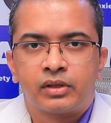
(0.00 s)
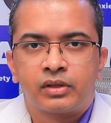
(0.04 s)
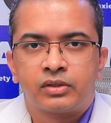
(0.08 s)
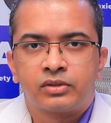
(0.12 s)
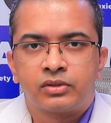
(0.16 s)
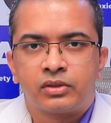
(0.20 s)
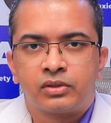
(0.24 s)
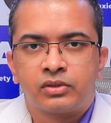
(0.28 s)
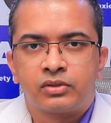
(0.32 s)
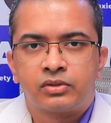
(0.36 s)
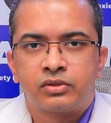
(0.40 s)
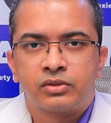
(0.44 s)
There
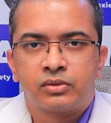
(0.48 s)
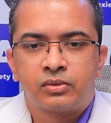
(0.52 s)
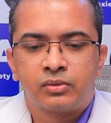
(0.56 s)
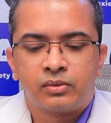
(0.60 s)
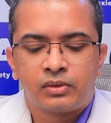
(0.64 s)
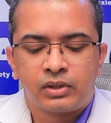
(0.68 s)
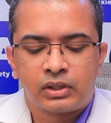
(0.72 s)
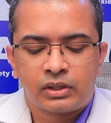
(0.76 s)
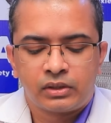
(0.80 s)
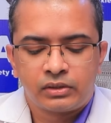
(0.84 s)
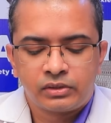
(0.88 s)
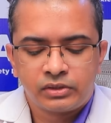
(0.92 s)
is
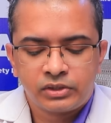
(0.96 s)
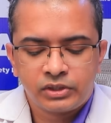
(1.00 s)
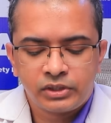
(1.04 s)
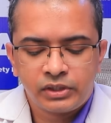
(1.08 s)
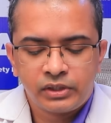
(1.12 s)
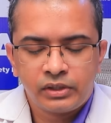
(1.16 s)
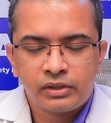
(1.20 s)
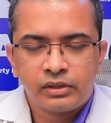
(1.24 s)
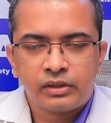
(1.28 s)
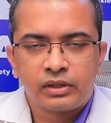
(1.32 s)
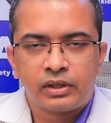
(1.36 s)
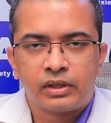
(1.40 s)
also a
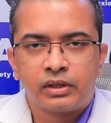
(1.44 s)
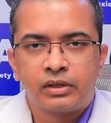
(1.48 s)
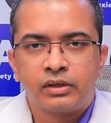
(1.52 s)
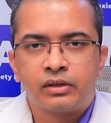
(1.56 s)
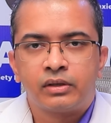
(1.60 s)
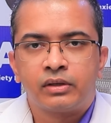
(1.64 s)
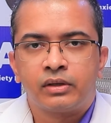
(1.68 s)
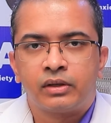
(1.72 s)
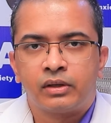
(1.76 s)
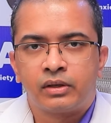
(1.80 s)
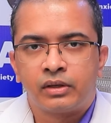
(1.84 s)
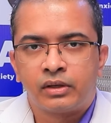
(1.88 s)
gene
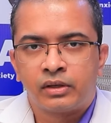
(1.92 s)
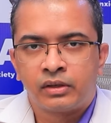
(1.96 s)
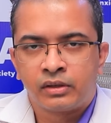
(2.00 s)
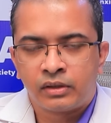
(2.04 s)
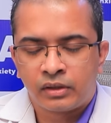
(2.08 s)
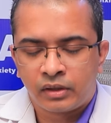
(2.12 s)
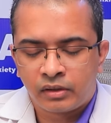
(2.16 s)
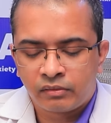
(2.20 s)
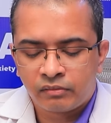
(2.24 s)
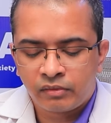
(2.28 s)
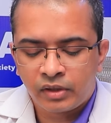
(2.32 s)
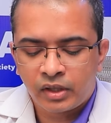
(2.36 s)
and
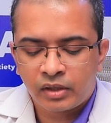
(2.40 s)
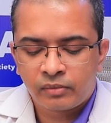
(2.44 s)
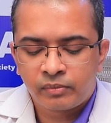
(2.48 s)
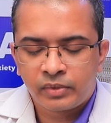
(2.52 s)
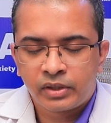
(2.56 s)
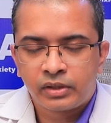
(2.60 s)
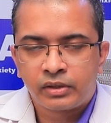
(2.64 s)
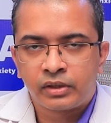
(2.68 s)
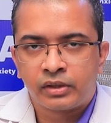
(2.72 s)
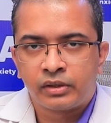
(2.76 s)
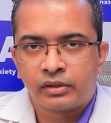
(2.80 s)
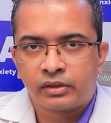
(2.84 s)
an
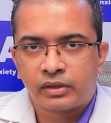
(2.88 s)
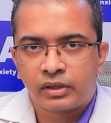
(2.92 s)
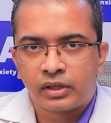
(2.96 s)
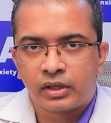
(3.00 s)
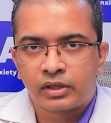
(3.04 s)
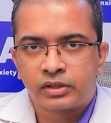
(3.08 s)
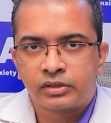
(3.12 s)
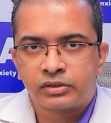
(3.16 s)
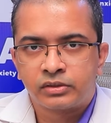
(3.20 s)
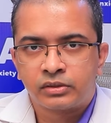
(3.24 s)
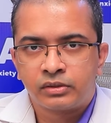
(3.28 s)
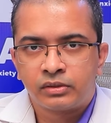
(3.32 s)
environment
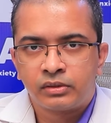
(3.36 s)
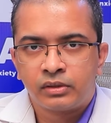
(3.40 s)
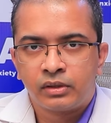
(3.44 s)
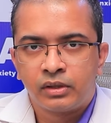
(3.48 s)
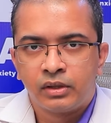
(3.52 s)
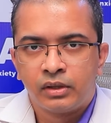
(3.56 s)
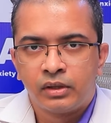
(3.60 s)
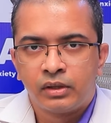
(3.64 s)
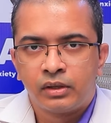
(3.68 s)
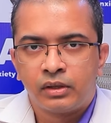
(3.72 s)
interaction.